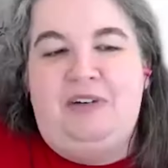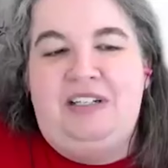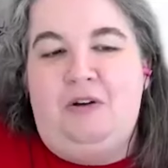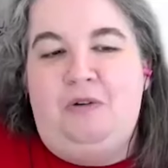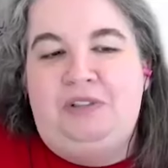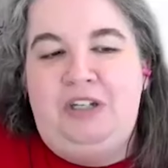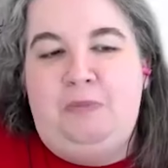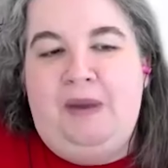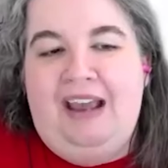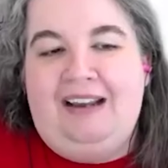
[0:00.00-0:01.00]
What's holding
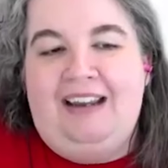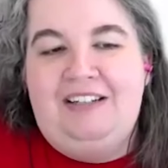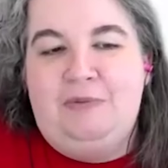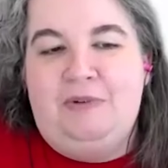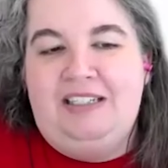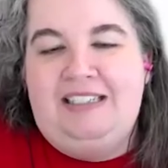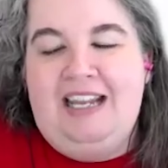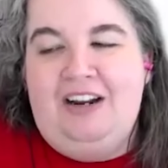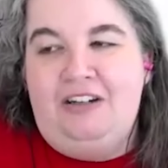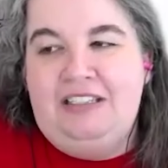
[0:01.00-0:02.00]
you back? I just want to
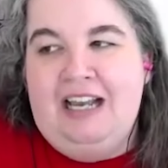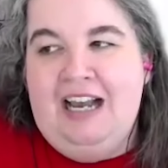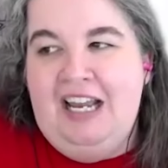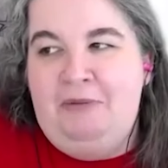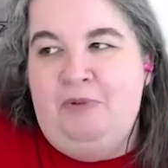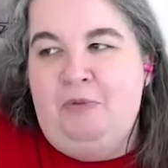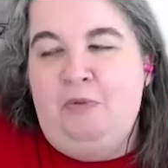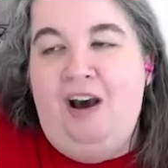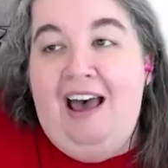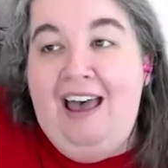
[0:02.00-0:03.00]
take our time. Why?